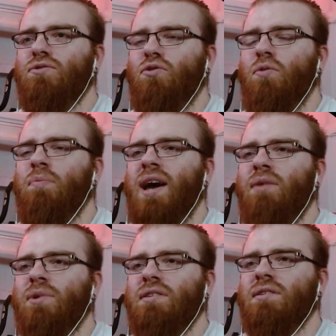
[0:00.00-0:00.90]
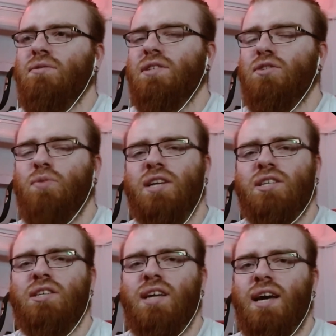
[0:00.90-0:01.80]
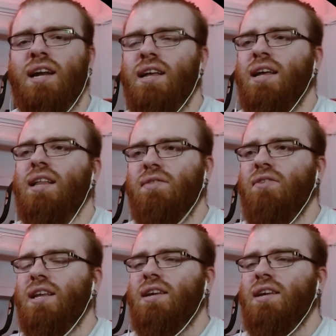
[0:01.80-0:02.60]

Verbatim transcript: to compare with the situation they are living